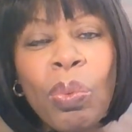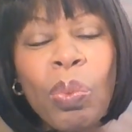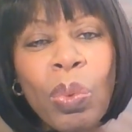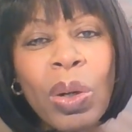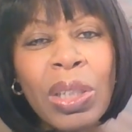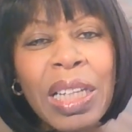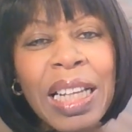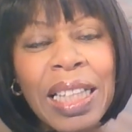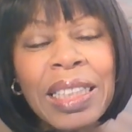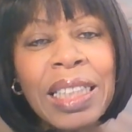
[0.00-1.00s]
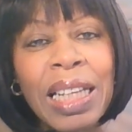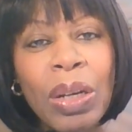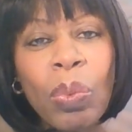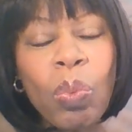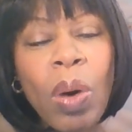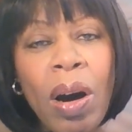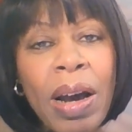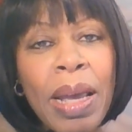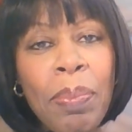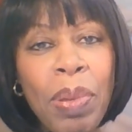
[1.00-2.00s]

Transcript: what is it why